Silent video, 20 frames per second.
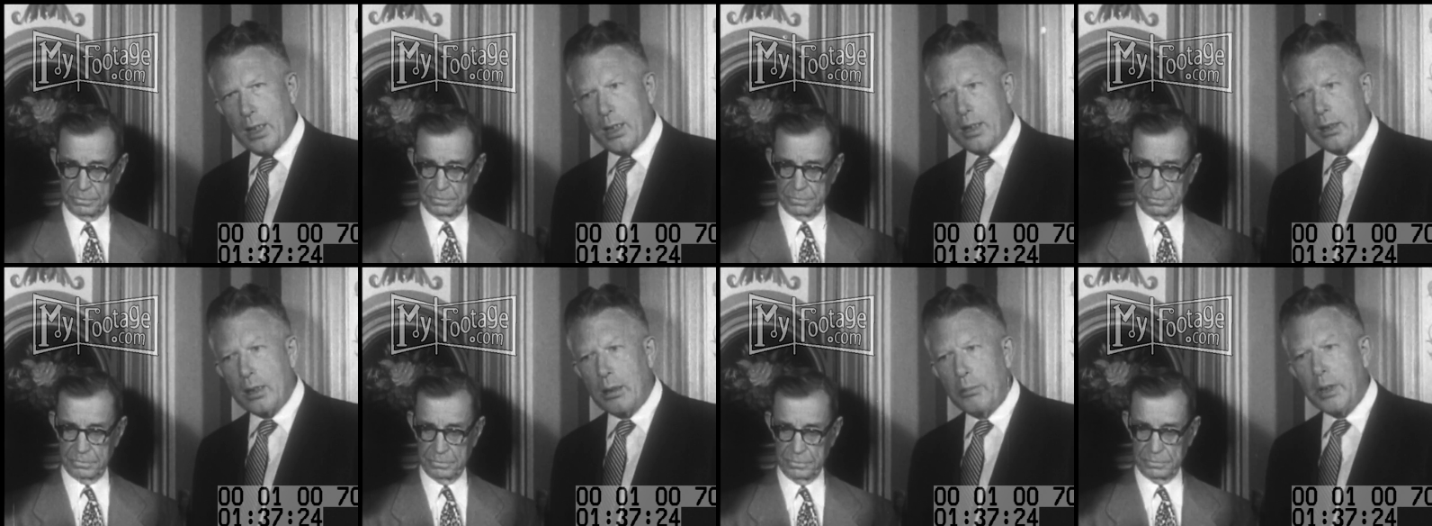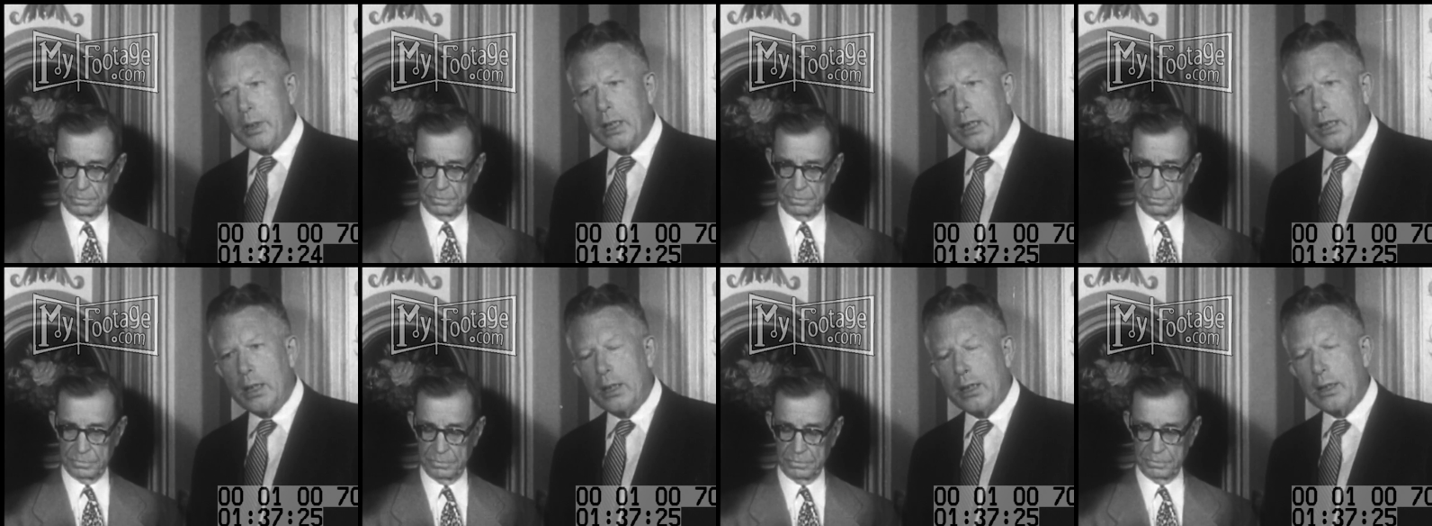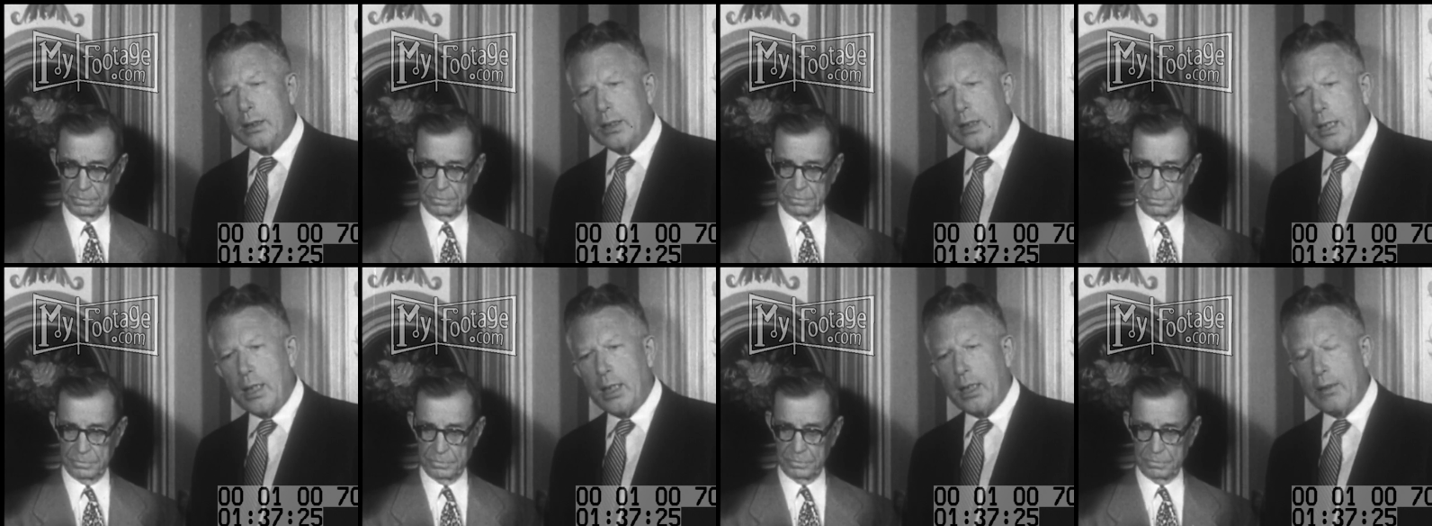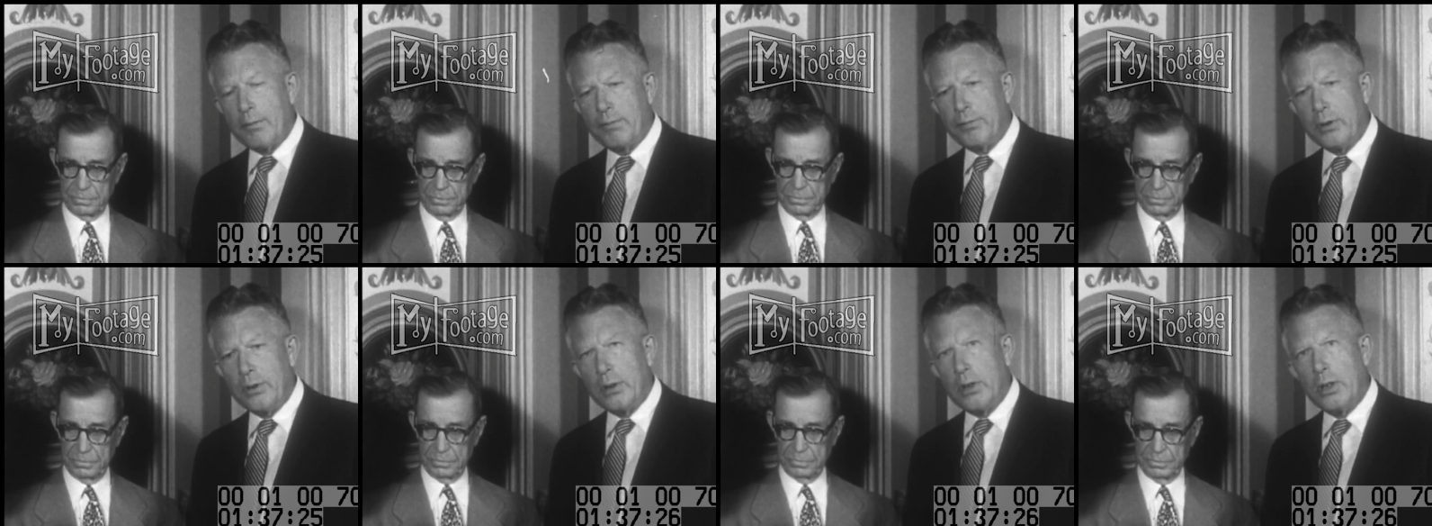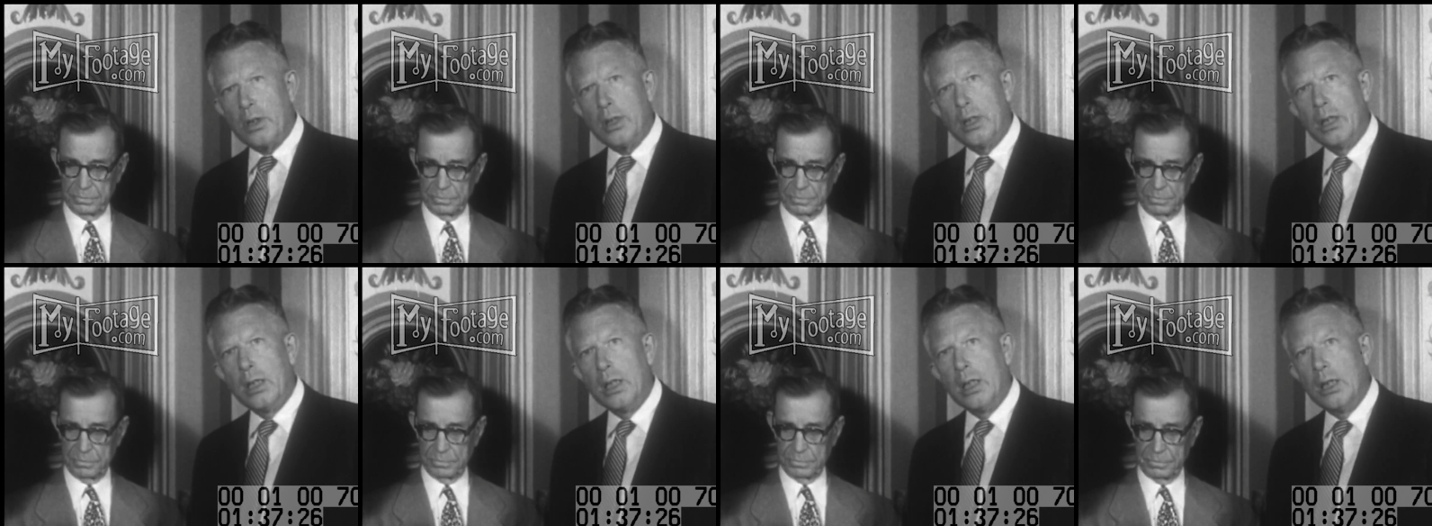Speaker 1: Senate committee a desire for